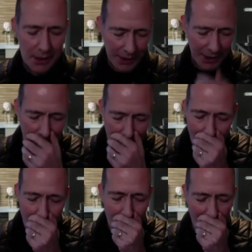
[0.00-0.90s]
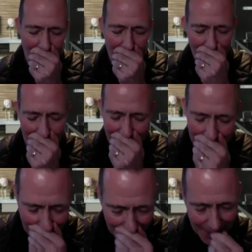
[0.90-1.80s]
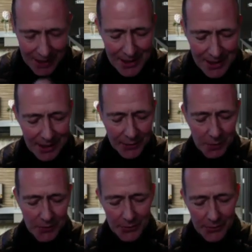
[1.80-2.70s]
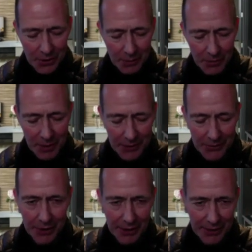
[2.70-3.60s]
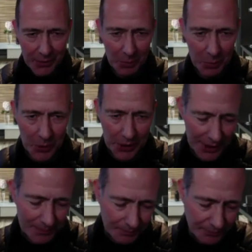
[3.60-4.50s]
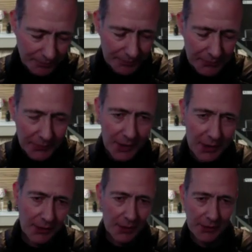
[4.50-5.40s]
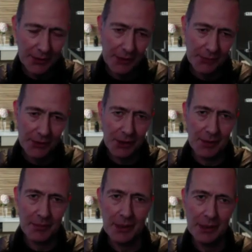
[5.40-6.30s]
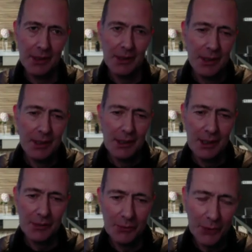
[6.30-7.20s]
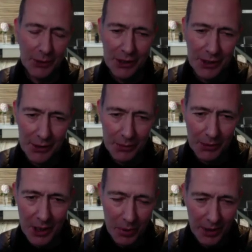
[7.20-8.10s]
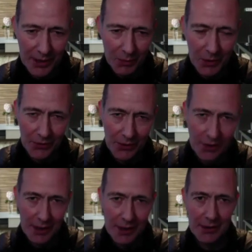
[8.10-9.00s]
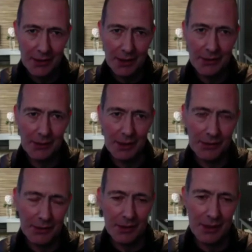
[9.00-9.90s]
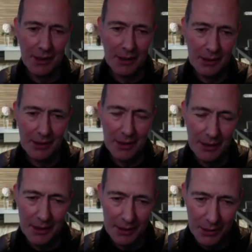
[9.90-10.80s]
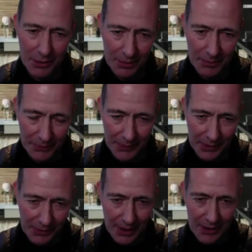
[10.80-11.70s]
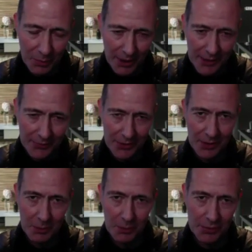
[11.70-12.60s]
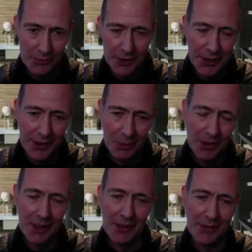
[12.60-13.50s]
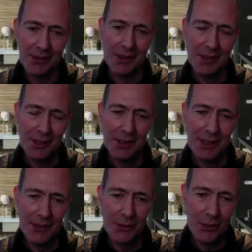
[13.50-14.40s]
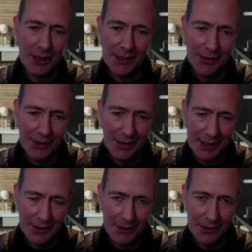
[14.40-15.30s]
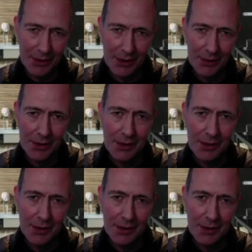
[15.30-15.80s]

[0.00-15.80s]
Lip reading: Okay. Excuse me. Let's move on and talk a bit about direct booking, because obviously if you can fill your units without paying commission, then that's a good state of play for the provider, but it's not an easy thing to do.